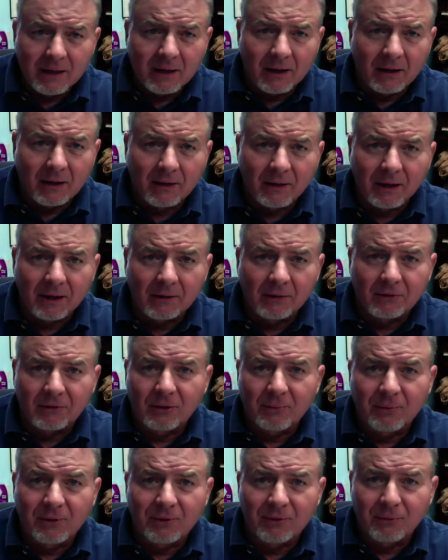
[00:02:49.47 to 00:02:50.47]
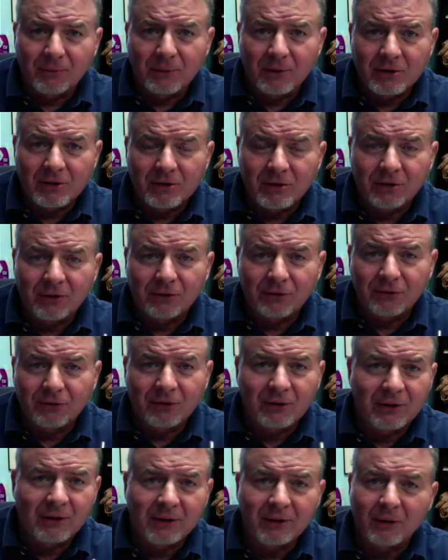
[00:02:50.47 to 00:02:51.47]
I looked up the information on the
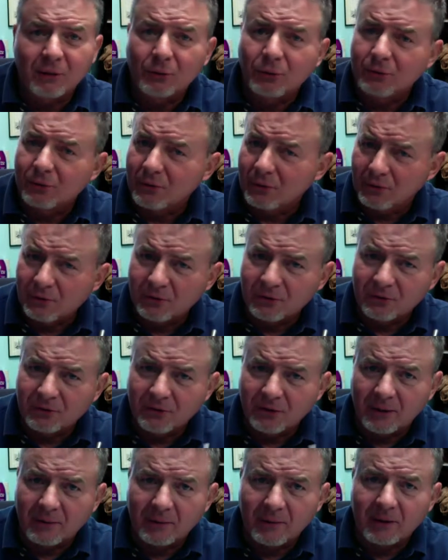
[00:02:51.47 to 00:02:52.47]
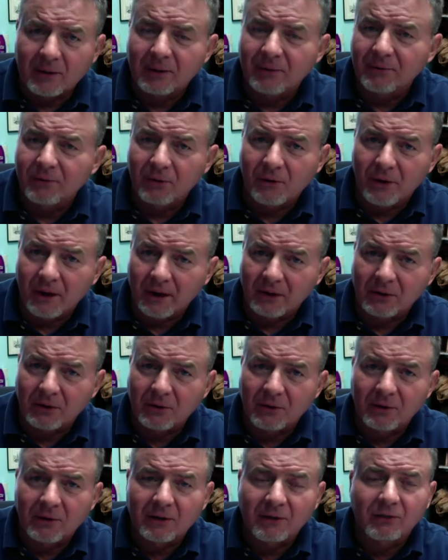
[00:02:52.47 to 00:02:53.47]
CEO. You can do the same thing if you're that
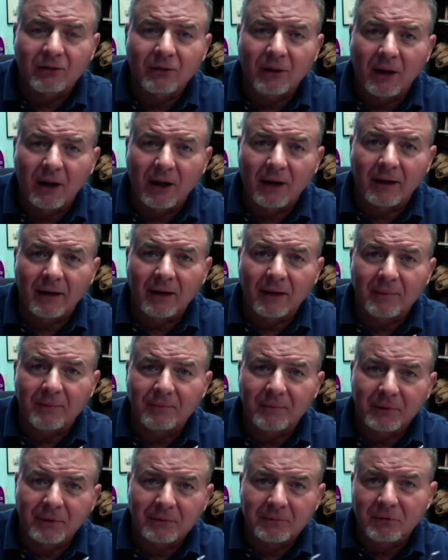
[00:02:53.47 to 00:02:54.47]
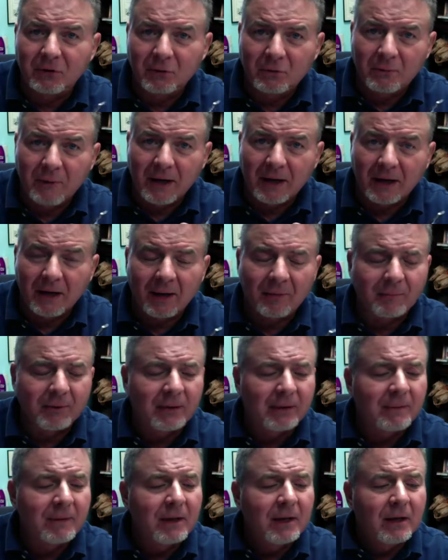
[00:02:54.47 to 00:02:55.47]
curious. I am, but you may not
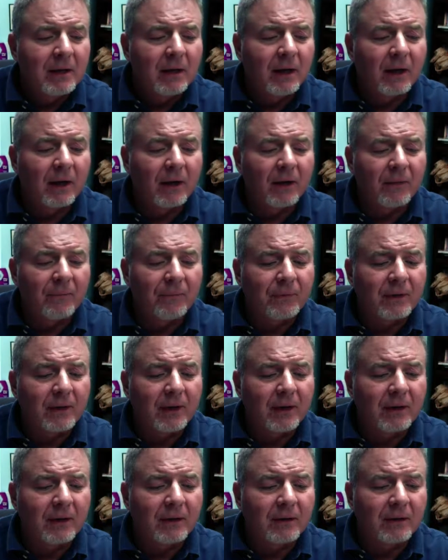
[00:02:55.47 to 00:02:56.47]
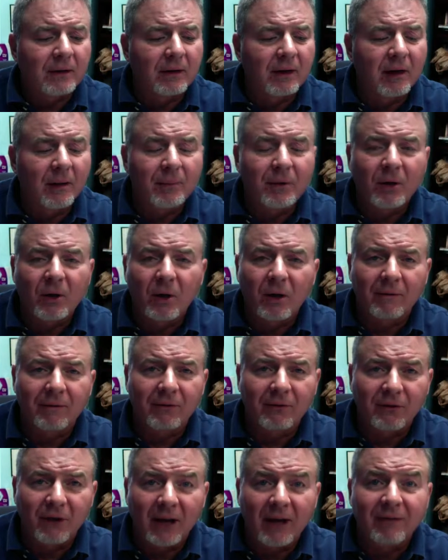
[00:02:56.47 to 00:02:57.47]
be. The company
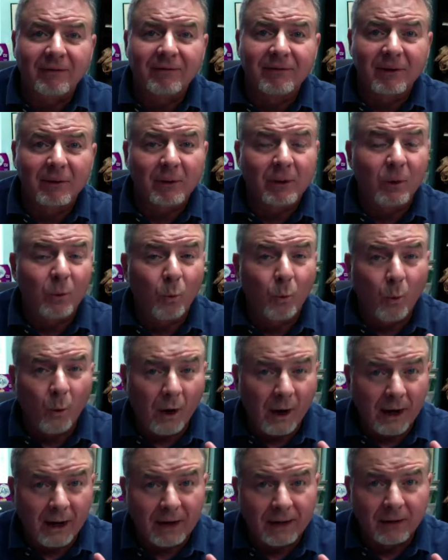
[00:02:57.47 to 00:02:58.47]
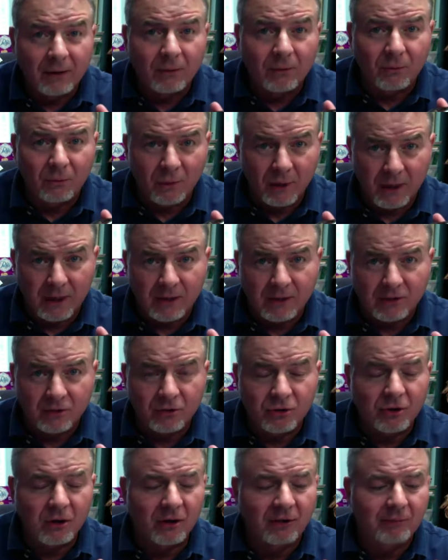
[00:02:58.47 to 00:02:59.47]
offers a very wide
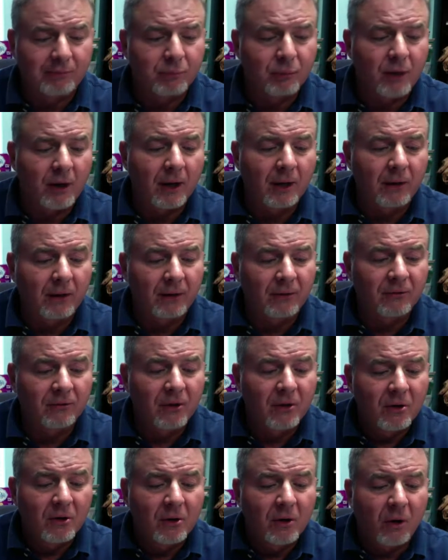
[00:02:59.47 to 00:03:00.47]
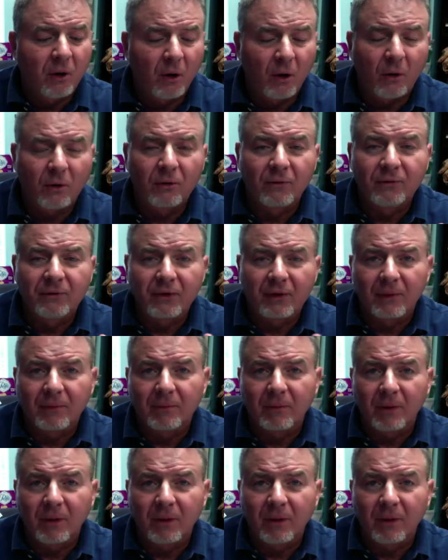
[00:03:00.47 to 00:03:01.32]
range of products. All of them